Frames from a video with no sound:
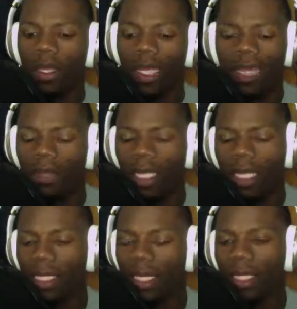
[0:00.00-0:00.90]
Even
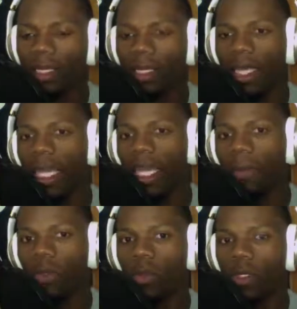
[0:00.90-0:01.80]
at the end of the
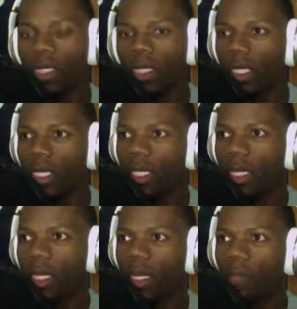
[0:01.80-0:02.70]
game, you would see
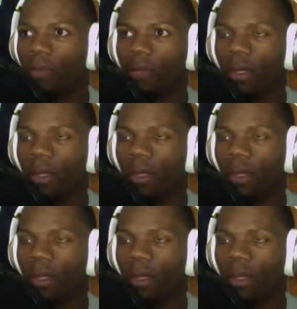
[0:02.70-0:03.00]
that